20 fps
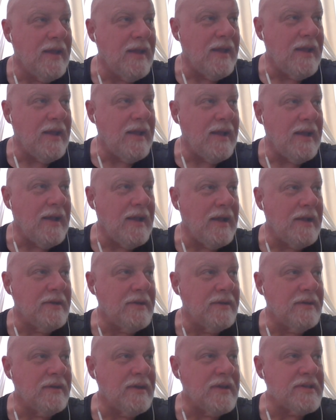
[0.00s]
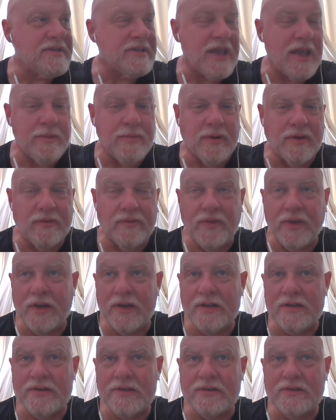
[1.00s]
and Escape on
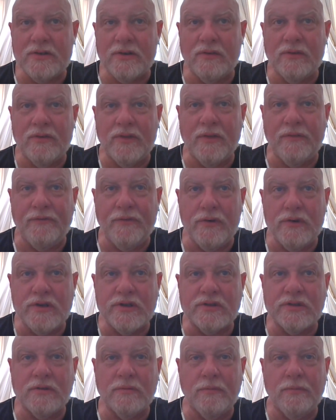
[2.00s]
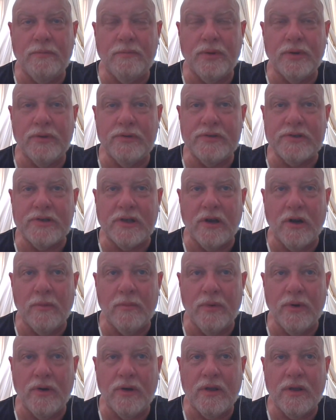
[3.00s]
Venus. So the first Pellucidar
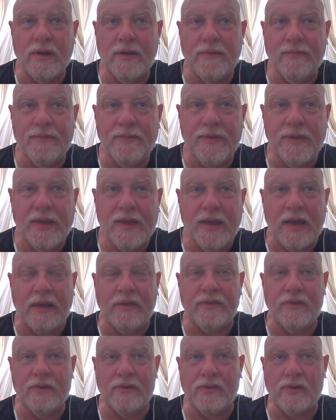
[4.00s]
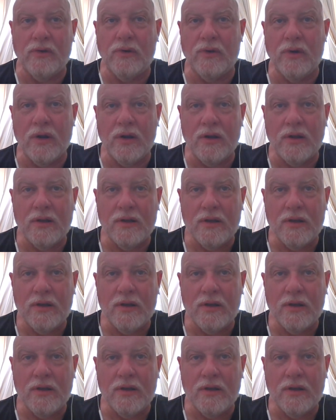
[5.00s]
book, At the Earth's Core,